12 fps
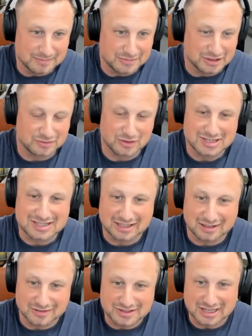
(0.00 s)
just for the
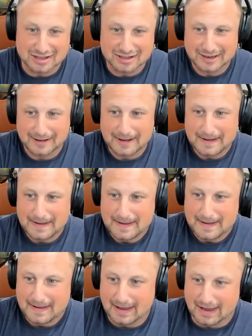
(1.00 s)
sake of selling it.
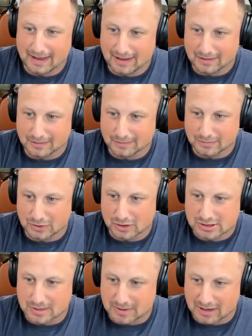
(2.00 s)
And,
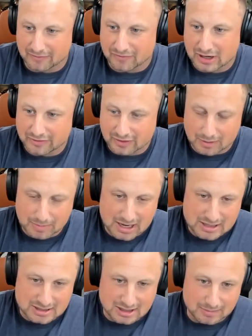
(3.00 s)
something I'm very, very
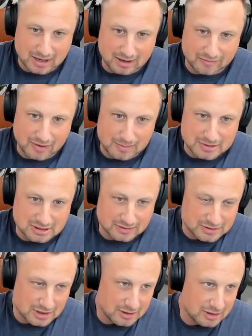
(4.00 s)
passionate about, I find
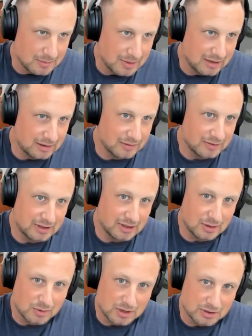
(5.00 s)
myself talking about every
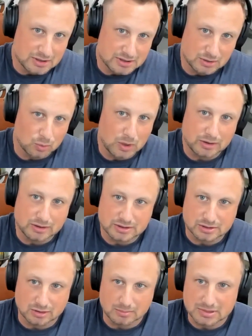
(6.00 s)
day, whether it's in
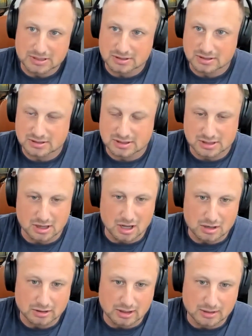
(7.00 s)
wellness or in business, is a
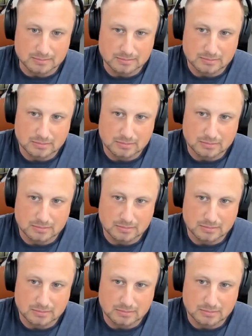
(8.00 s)
long game.